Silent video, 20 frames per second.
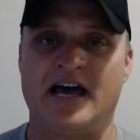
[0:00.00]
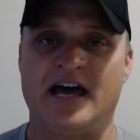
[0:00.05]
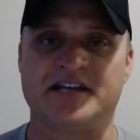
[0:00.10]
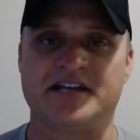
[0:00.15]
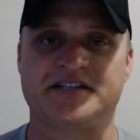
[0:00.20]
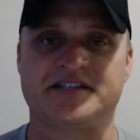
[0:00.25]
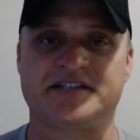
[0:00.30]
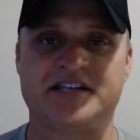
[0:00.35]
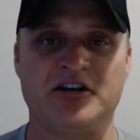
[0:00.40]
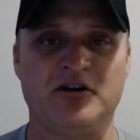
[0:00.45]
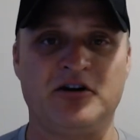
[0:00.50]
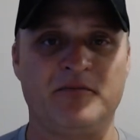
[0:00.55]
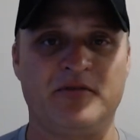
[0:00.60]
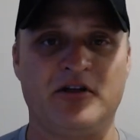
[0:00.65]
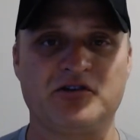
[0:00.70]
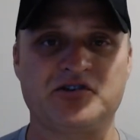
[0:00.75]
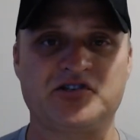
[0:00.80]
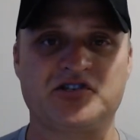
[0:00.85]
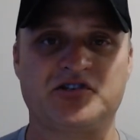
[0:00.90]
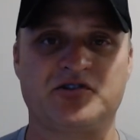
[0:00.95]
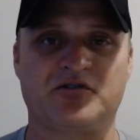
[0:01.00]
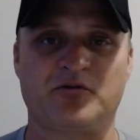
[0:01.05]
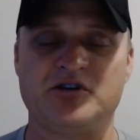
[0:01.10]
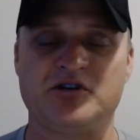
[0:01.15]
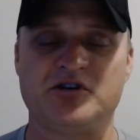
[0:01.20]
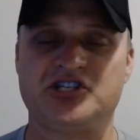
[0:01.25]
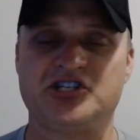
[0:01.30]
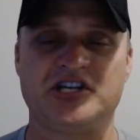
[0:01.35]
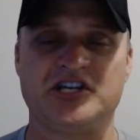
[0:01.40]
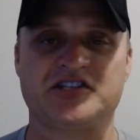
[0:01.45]
I sent them those
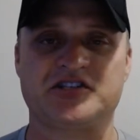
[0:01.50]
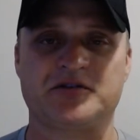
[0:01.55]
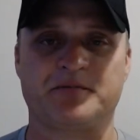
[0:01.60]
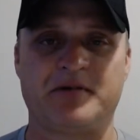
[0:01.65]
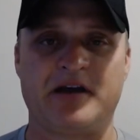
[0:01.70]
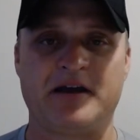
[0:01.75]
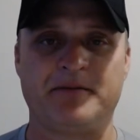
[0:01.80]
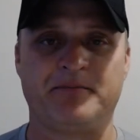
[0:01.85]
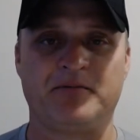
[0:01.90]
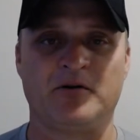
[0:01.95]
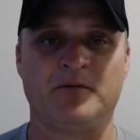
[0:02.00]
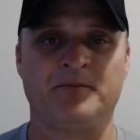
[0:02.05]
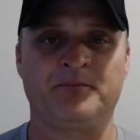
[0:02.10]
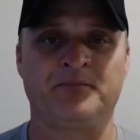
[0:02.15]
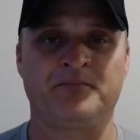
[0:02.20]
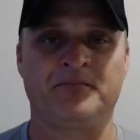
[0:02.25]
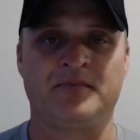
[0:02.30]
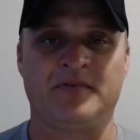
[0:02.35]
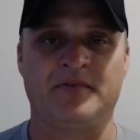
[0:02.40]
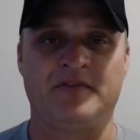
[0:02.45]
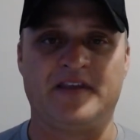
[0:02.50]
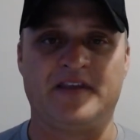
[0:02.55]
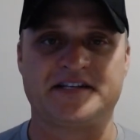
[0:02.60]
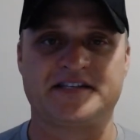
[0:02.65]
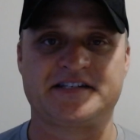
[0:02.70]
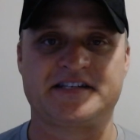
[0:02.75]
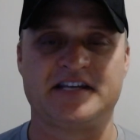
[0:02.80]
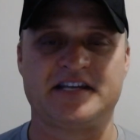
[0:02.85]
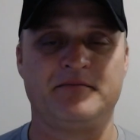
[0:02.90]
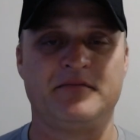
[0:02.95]
3 sheets of paper. They
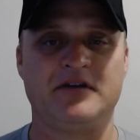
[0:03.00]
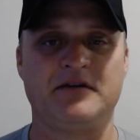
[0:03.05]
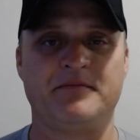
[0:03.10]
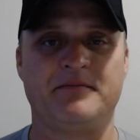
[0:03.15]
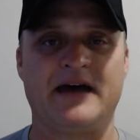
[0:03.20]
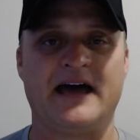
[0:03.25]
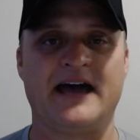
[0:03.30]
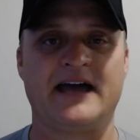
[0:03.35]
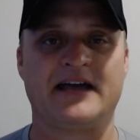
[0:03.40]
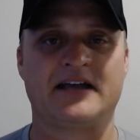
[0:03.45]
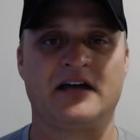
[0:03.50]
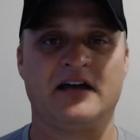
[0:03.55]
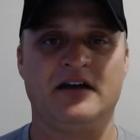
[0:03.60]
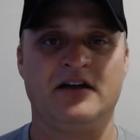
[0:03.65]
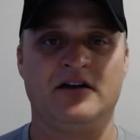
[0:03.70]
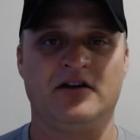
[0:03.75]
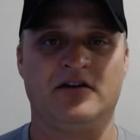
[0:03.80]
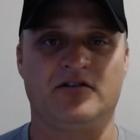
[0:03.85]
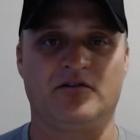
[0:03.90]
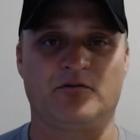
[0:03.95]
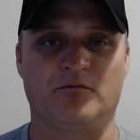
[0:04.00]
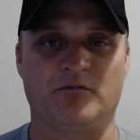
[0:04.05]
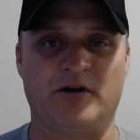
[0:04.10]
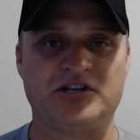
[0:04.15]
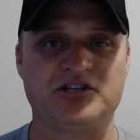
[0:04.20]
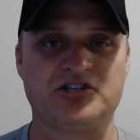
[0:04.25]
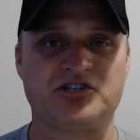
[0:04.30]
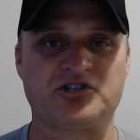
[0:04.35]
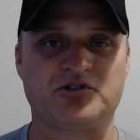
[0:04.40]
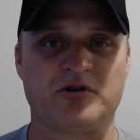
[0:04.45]
sent me back the
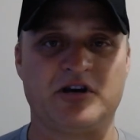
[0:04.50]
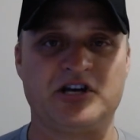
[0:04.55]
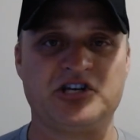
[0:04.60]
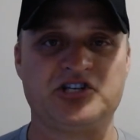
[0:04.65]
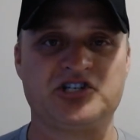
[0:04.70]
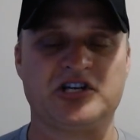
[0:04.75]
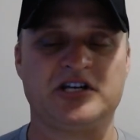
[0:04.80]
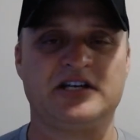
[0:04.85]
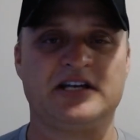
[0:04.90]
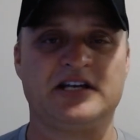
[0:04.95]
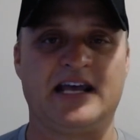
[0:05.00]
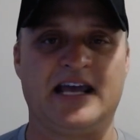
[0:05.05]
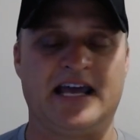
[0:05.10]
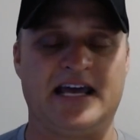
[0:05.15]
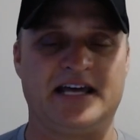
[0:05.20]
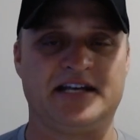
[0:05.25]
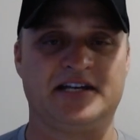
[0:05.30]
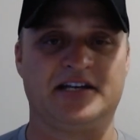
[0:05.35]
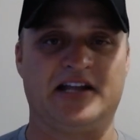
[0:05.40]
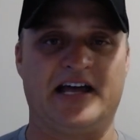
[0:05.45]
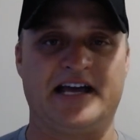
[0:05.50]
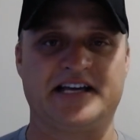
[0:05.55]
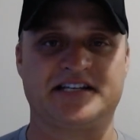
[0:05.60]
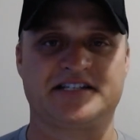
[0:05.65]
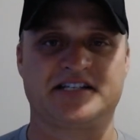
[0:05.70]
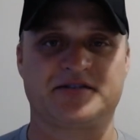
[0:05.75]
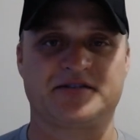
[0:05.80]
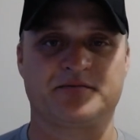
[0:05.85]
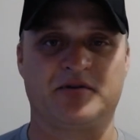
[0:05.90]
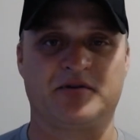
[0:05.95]
registration and the
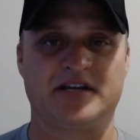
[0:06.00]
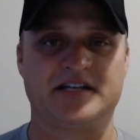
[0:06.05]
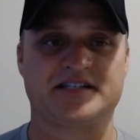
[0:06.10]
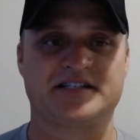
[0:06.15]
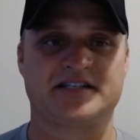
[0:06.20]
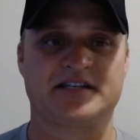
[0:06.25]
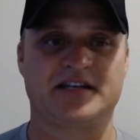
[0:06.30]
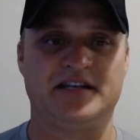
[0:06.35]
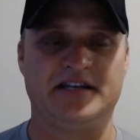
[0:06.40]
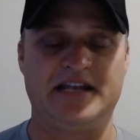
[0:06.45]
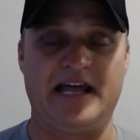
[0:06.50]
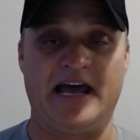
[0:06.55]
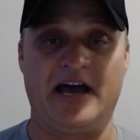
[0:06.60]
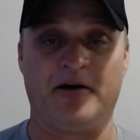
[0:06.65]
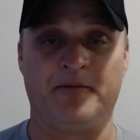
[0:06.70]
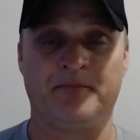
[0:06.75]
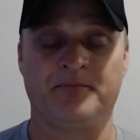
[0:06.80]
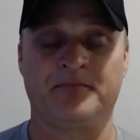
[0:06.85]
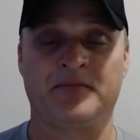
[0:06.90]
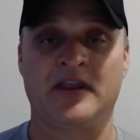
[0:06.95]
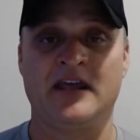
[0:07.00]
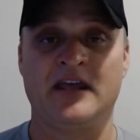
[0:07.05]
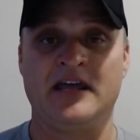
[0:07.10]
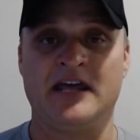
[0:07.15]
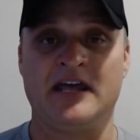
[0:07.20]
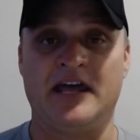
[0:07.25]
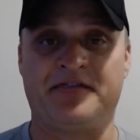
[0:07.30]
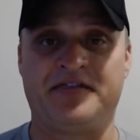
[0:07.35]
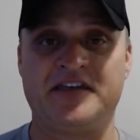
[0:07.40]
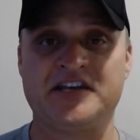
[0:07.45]
license plates. Now,
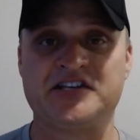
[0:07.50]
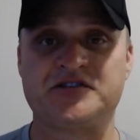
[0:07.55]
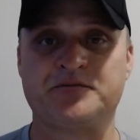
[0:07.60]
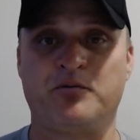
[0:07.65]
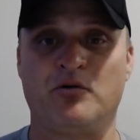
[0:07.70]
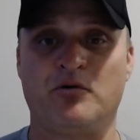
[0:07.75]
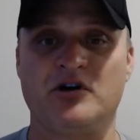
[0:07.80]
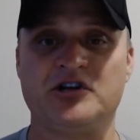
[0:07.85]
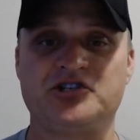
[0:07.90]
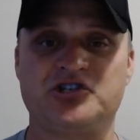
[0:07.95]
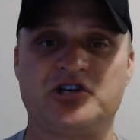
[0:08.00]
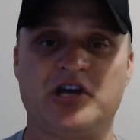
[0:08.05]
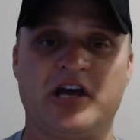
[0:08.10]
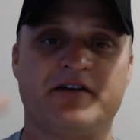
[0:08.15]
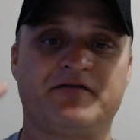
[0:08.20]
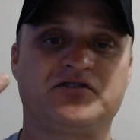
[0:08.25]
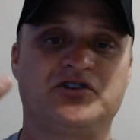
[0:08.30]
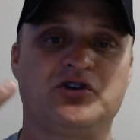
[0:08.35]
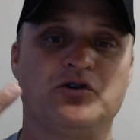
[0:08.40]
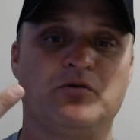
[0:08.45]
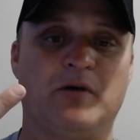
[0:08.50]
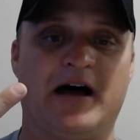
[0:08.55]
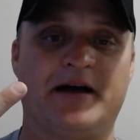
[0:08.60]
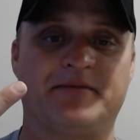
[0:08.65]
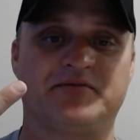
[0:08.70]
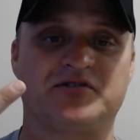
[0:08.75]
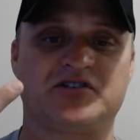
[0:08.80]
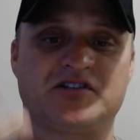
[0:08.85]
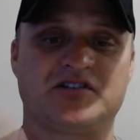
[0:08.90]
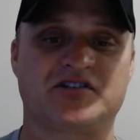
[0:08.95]
at this point, you have 2
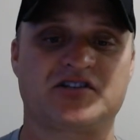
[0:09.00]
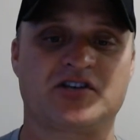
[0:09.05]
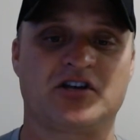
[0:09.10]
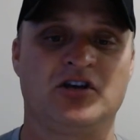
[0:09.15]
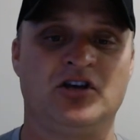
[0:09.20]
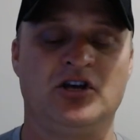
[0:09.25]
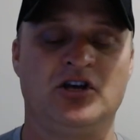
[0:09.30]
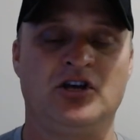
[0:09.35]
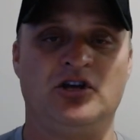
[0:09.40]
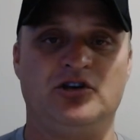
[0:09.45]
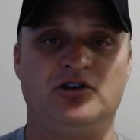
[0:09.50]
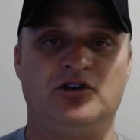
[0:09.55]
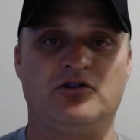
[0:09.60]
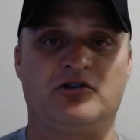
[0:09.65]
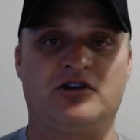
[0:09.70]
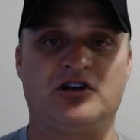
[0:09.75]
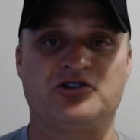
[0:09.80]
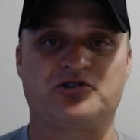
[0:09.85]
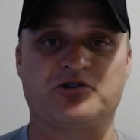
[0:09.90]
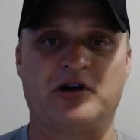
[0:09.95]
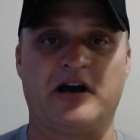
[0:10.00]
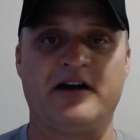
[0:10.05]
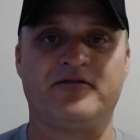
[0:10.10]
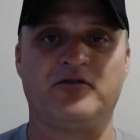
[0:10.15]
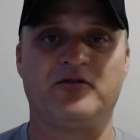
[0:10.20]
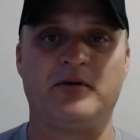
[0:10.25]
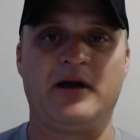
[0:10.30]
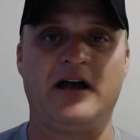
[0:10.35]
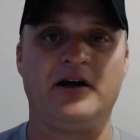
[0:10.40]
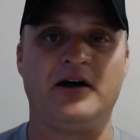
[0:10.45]
options. You can drive
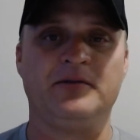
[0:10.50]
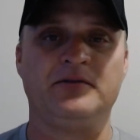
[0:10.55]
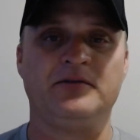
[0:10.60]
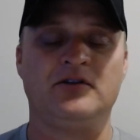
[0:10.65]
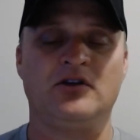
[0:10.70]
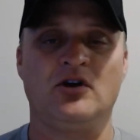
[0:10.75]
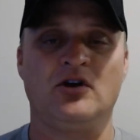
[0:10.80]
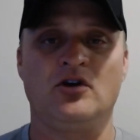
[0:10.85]
around